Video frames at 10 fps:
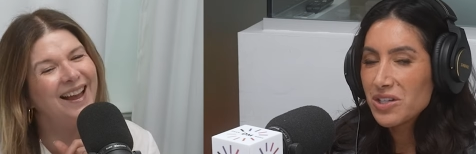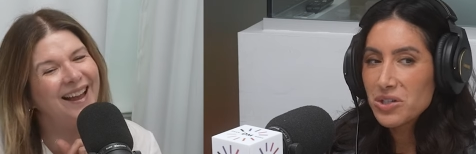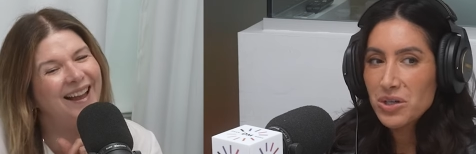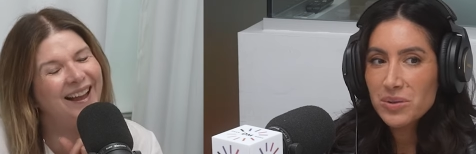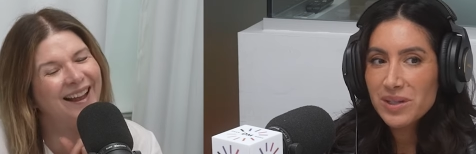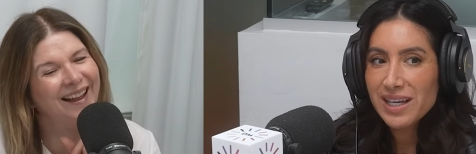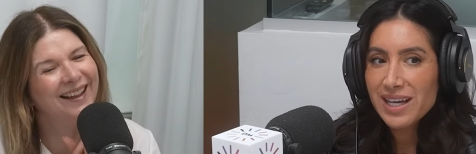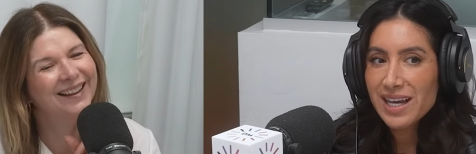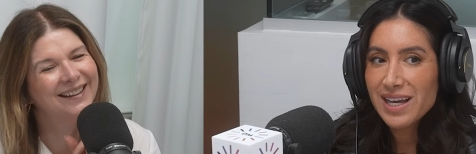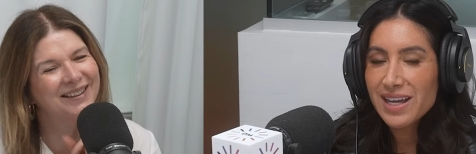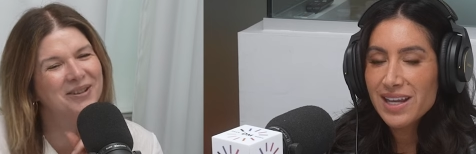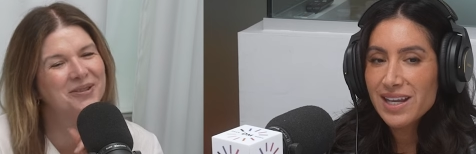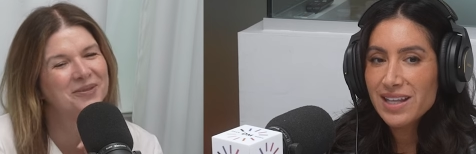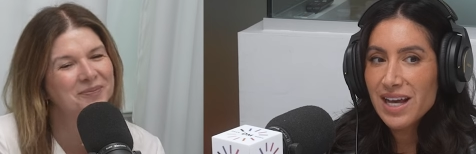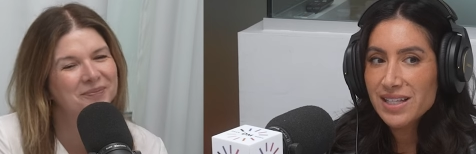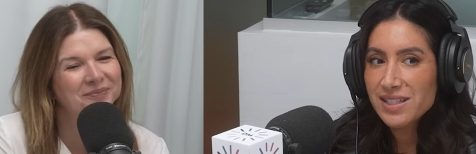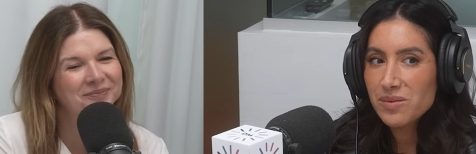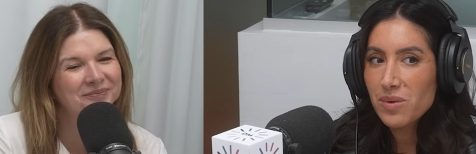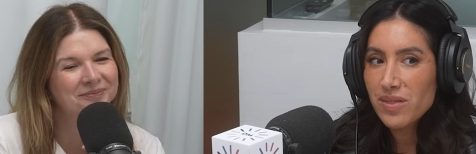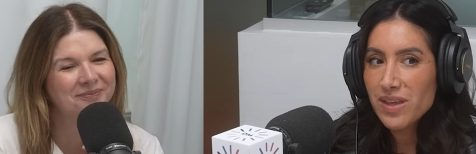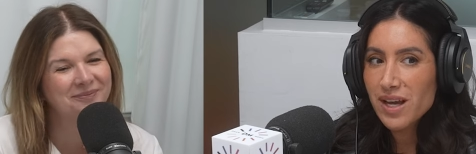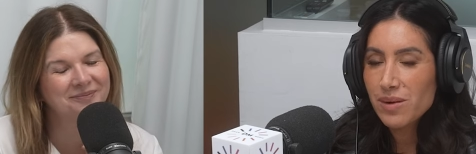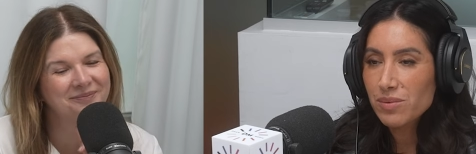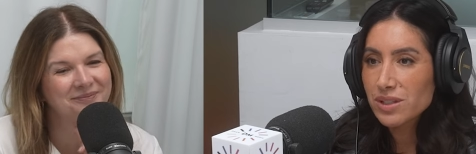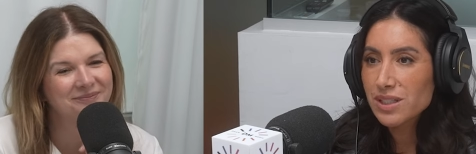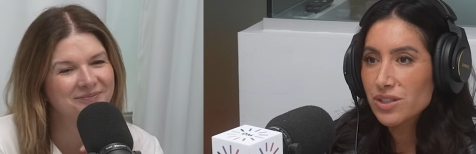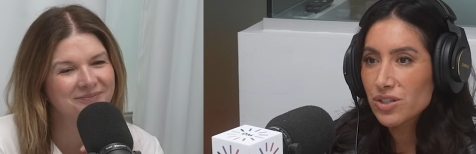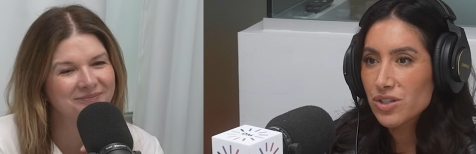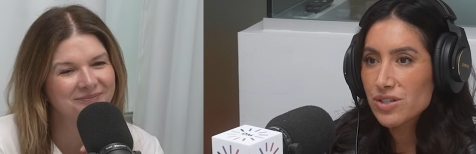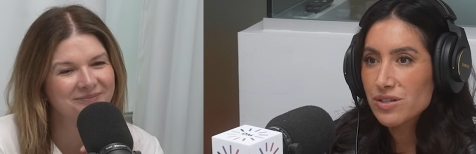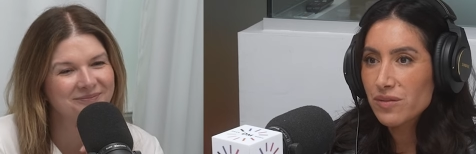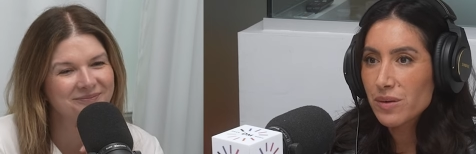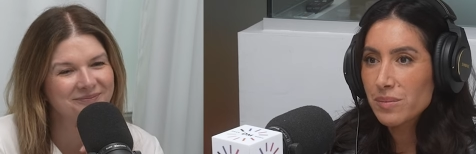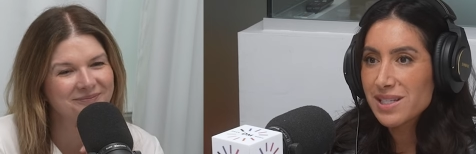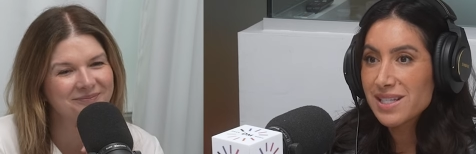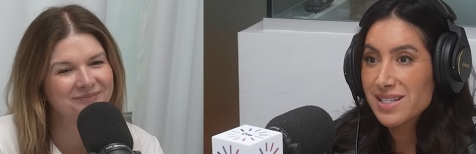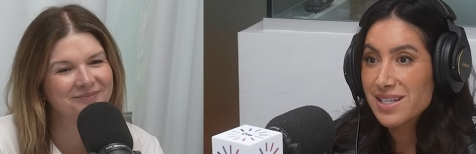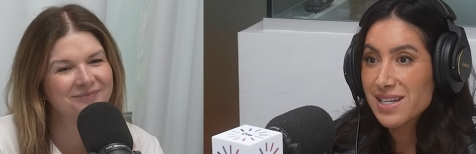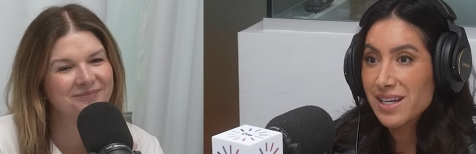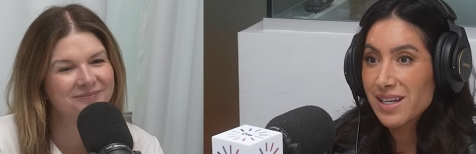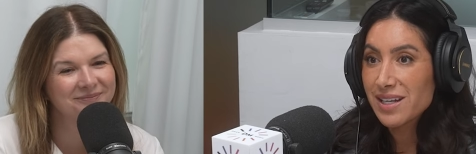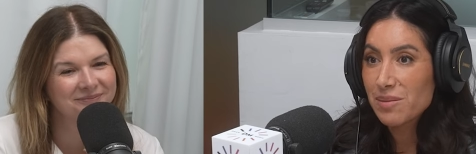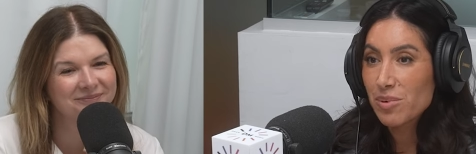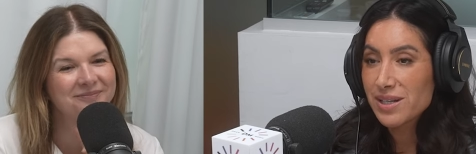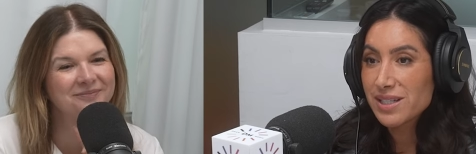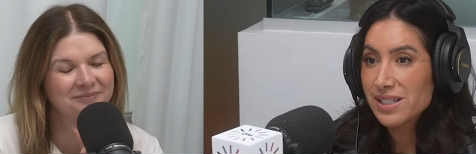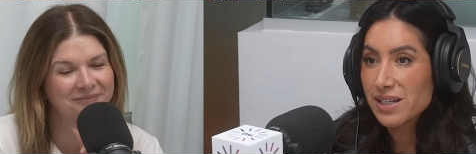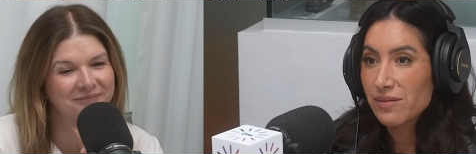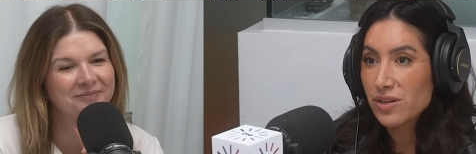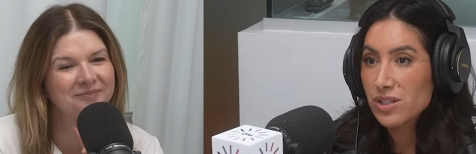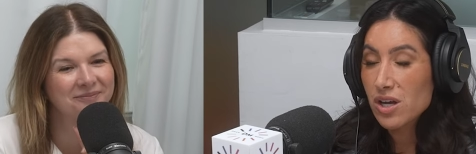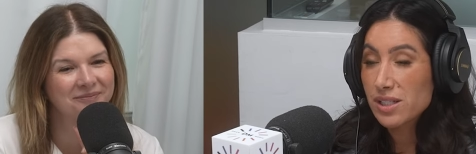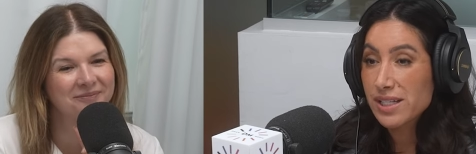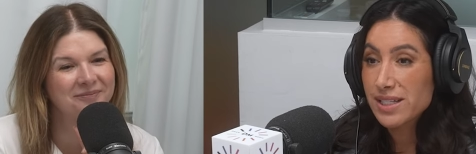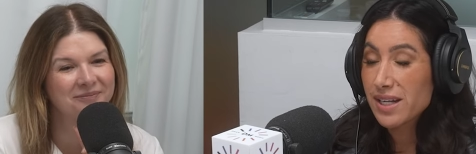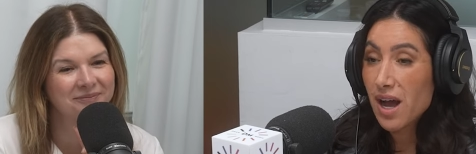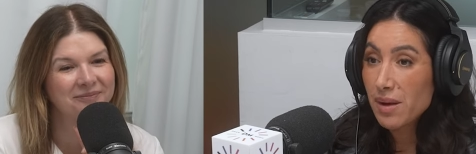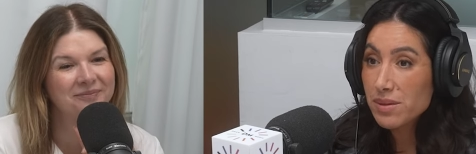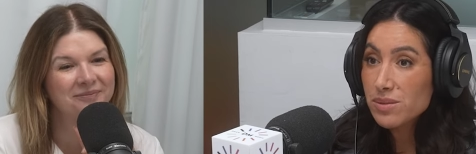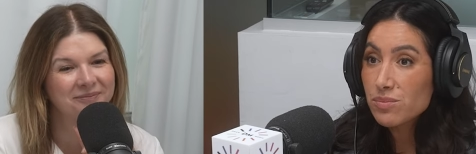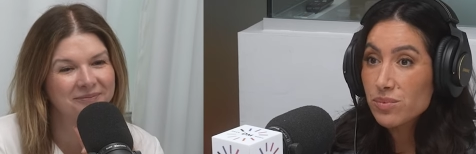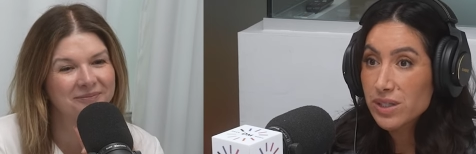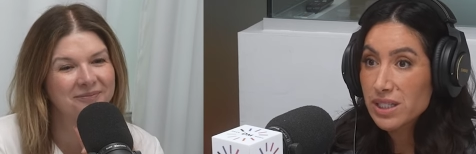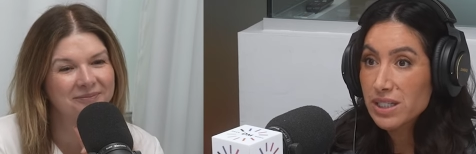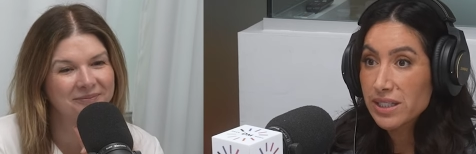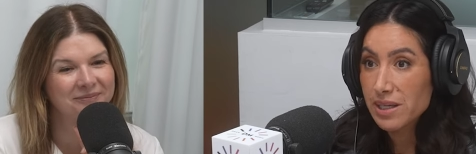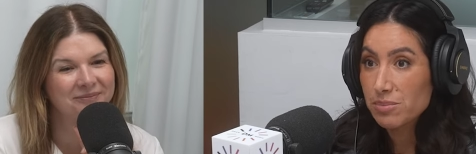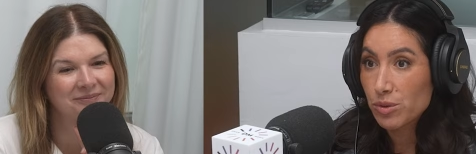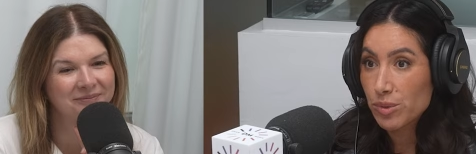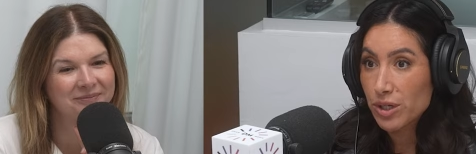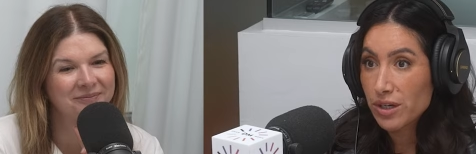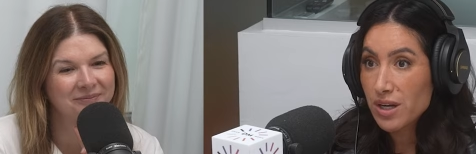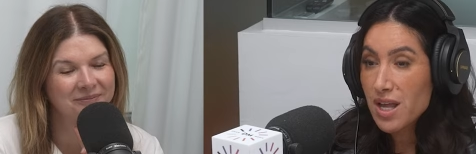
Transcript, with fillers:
Speaker 1: you know, like that's the one thing I really learned from assisting and apprenticing mm-hmm. for as long as I did. I was a really late bloomer.